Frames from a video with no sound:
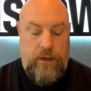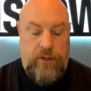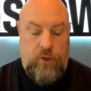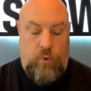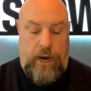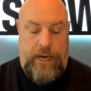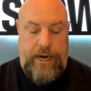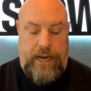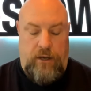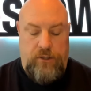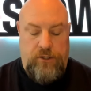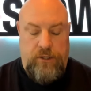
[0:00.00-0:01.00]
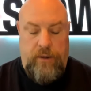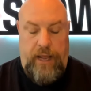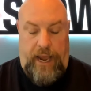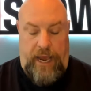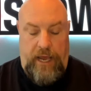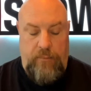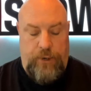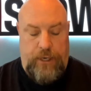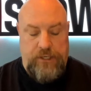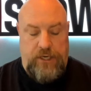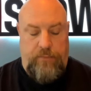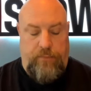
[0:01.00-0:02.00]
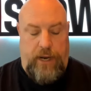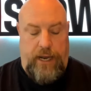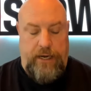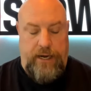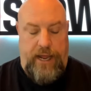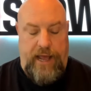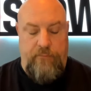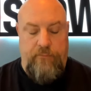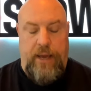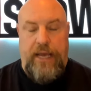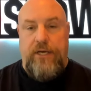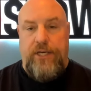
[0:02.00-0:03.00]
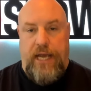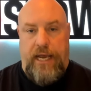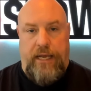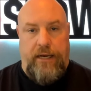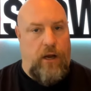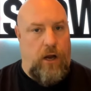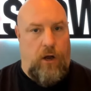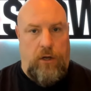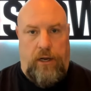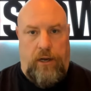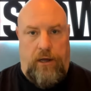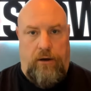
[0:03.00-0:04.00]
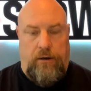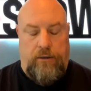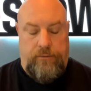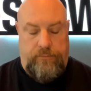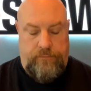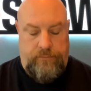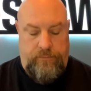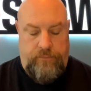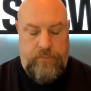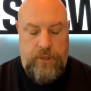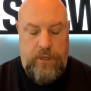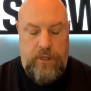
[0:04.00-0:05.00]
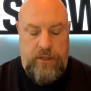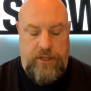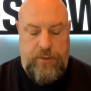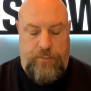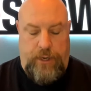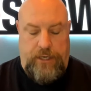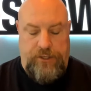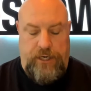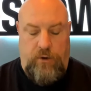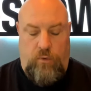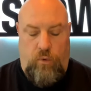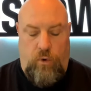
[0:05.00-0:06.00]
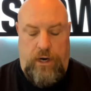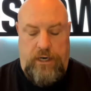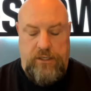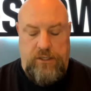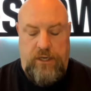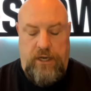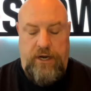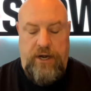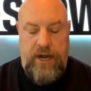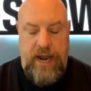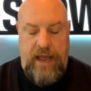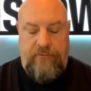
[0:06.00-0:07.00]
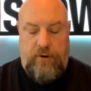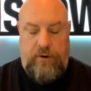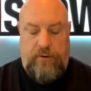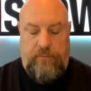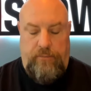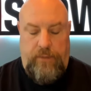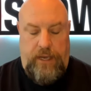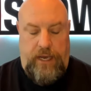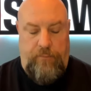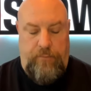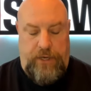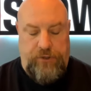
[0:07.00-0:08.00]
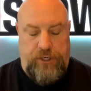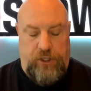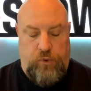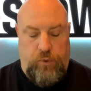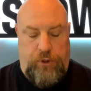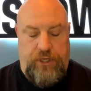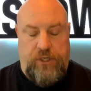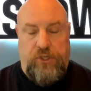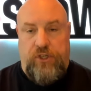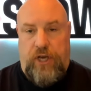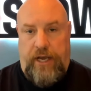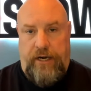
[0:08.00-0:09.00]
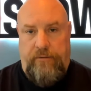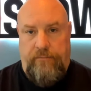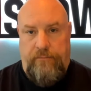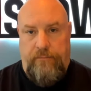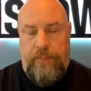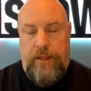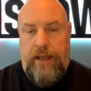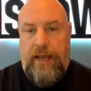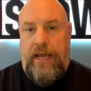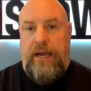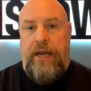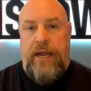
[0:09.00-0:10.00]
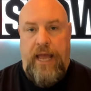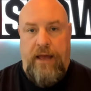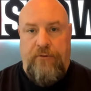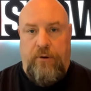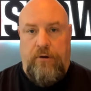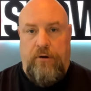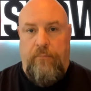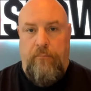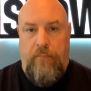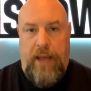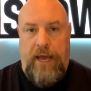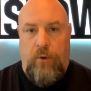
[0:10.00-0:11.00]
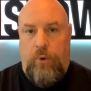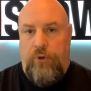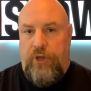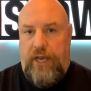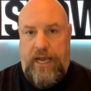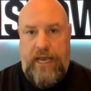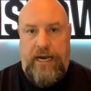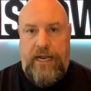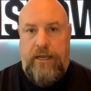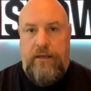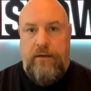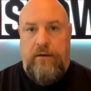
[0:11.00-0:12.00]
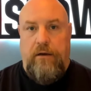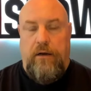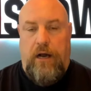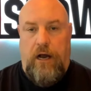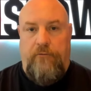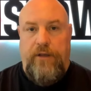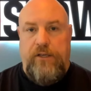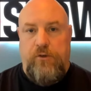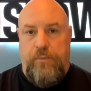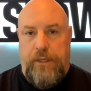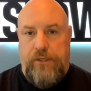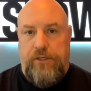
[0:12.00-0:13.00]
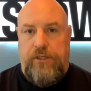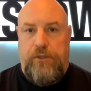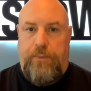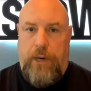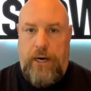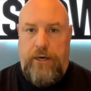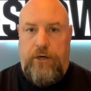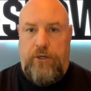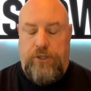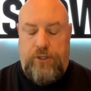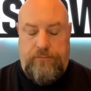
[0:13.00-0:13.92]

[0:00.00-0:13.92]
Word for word: The White House and President Biden have maintained all along that the president was never in business with his son and never met with any of his business partners.